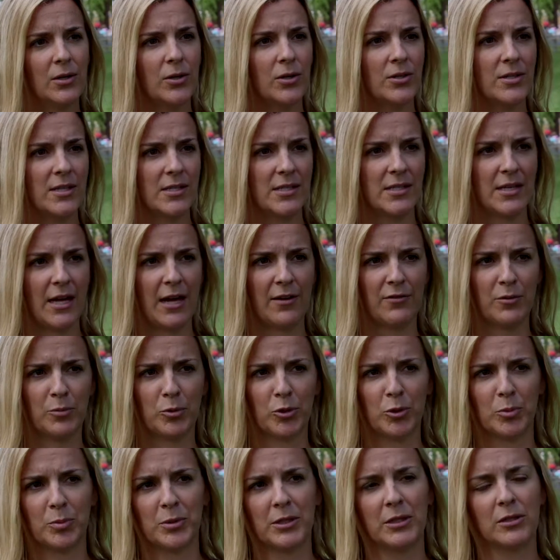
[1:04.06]
or doesn't have
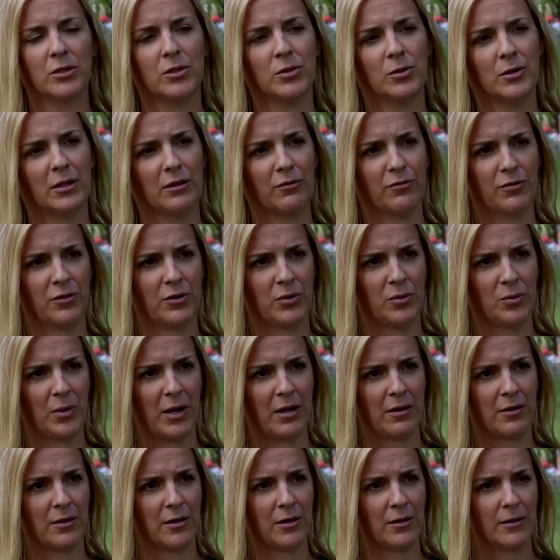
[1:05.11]
appropriate clothing for the
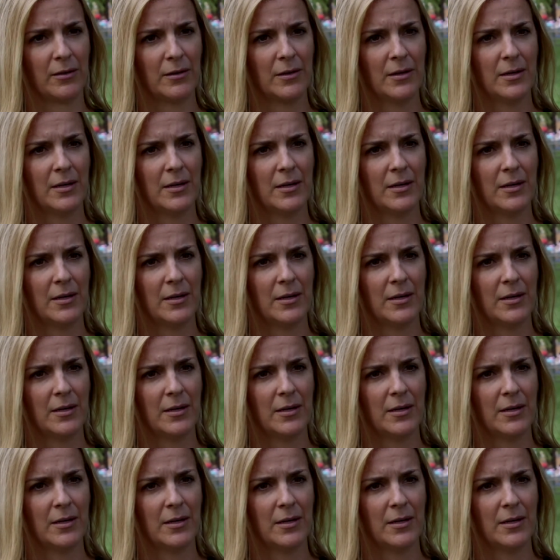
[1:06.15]
weather.